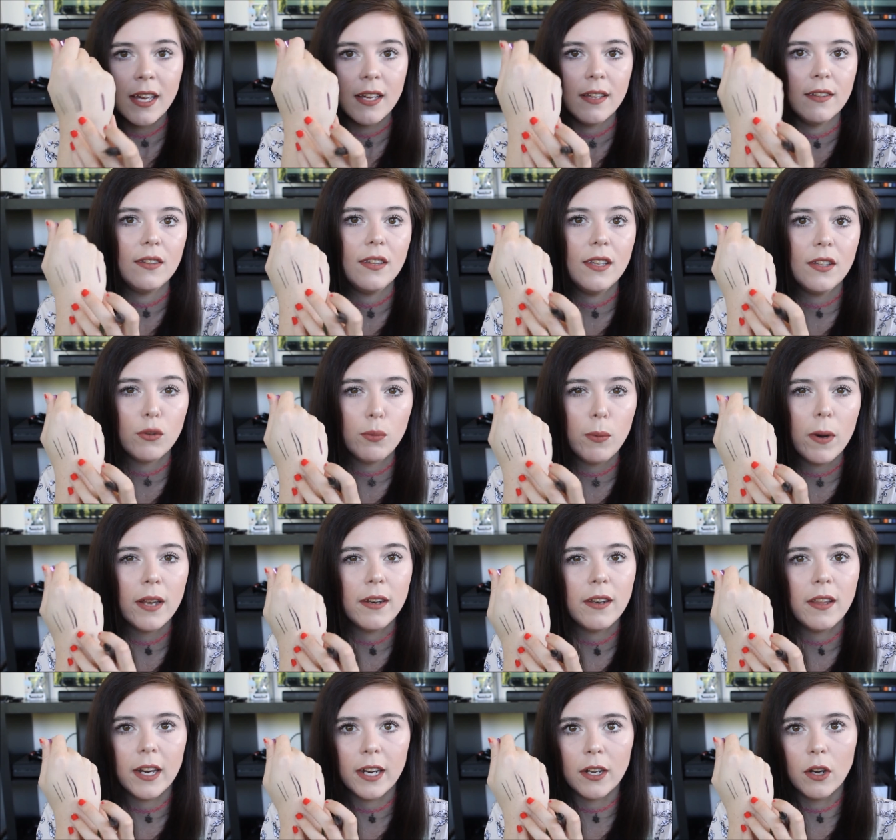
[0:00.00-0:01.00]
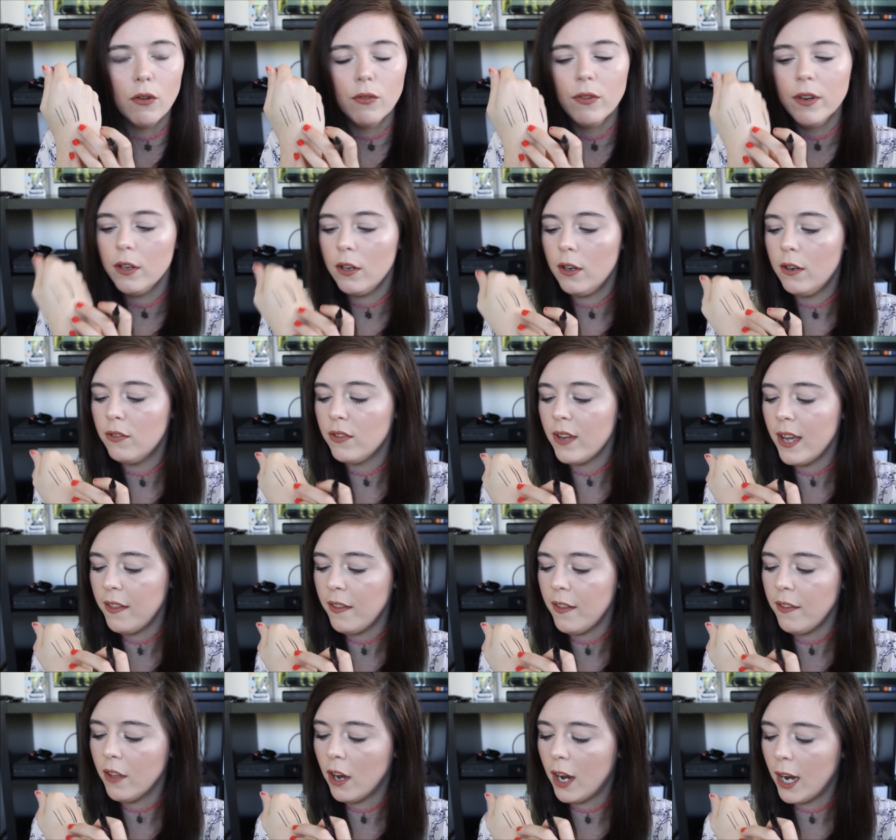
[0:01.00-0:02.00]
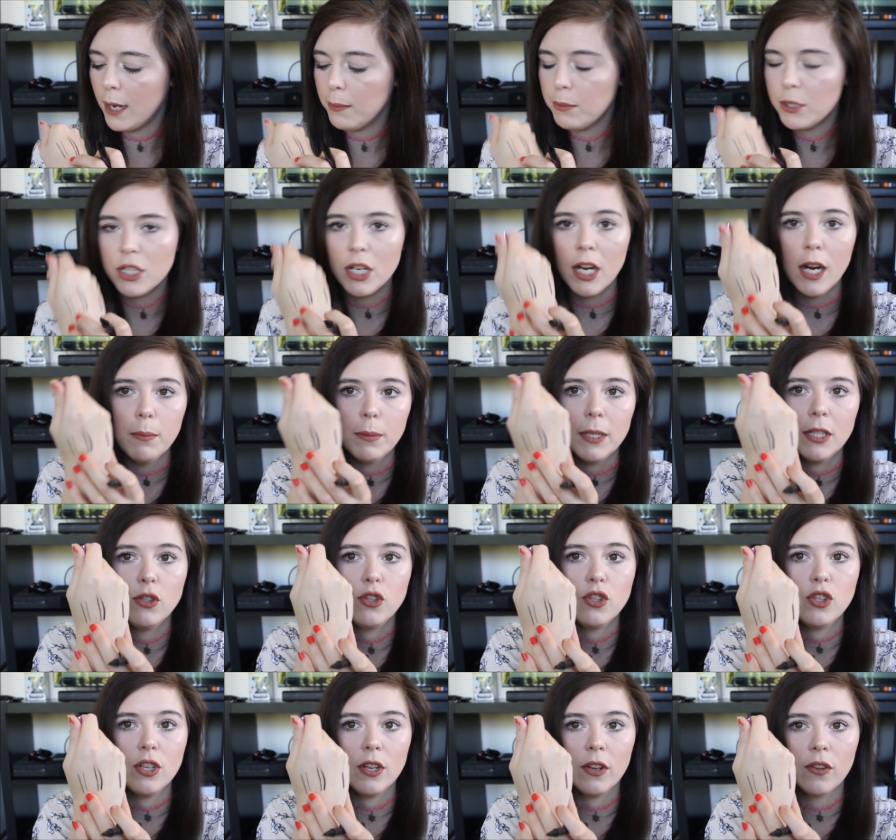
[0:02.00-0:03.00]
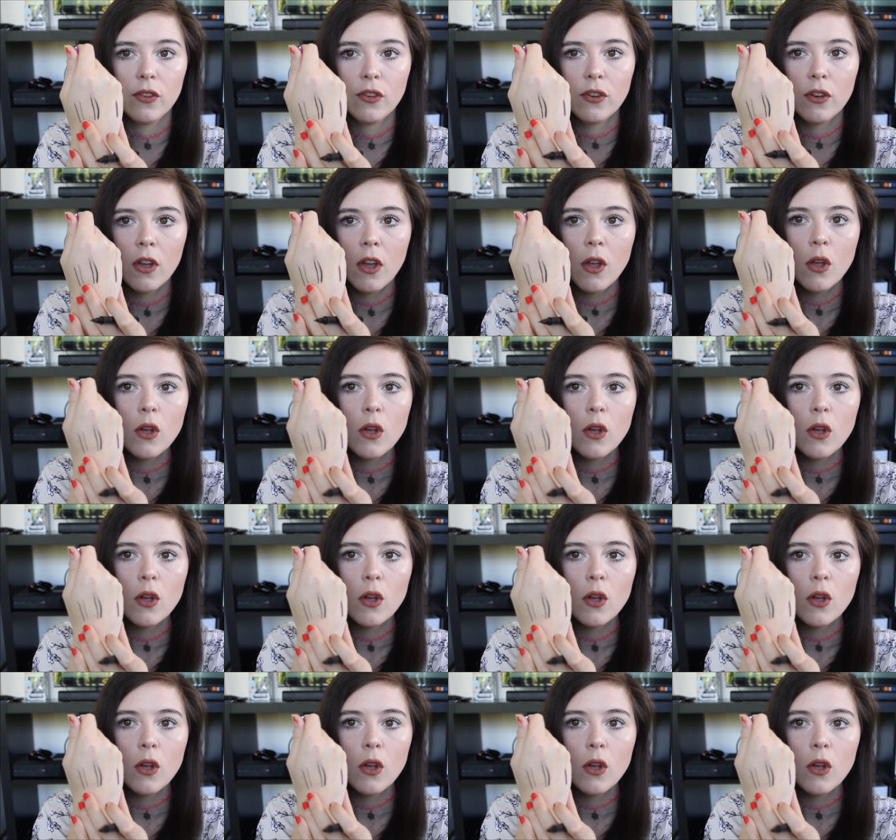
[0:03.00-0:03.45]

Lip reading: It's this one that I got rid of, and then the Hyper Sharp is just